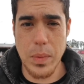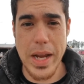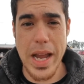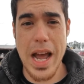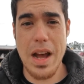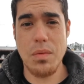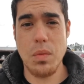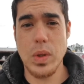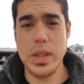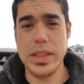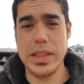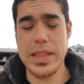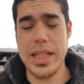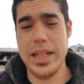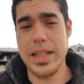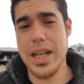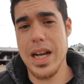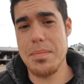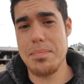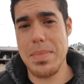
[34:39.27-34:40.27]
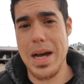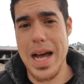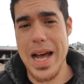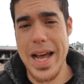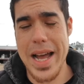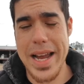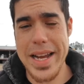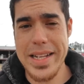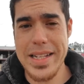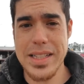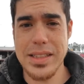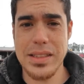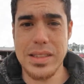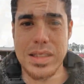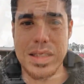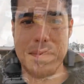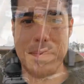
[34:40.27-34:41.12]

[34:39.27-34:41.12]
We have one setting up behind us.